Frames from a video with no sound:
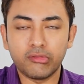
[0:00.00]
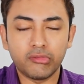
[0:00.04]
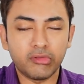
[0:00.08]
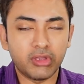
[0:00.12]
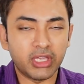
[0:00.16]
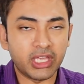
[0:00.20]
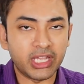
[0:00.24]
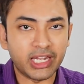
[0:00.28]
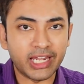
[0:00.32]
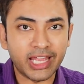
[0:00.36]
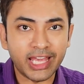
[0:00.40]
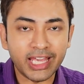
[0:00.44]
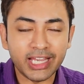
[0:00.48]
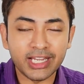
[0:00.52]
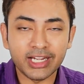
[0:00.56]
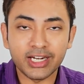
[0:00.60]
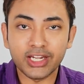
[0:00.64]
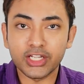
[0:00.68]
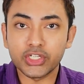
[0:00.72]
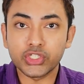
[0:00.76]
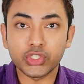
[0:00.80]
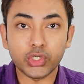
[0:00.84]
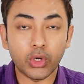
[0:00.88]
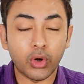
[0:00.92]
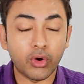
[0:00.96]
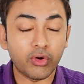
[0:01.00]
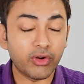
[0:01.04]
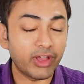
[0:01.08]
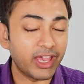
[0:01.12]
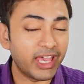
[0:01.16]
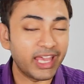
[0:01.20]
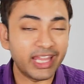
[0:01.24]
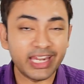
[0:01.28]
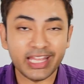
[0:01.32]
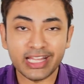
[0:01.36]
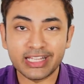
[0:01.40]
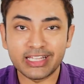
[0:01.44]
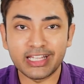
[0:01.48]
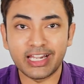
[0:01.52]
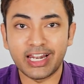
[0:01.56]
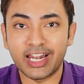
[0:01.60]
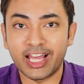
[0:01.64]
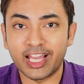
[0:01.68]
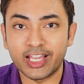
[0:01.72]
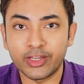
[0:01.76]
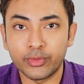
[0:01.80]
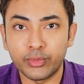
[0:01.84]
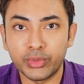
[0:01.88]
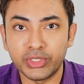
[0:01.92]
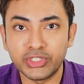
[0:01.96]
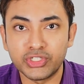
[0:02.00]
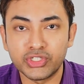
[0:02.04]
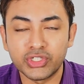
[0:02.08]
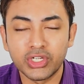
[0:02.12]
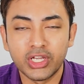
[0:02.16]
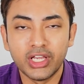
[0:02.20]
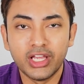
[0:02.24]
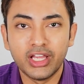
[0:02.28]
in English or any other language,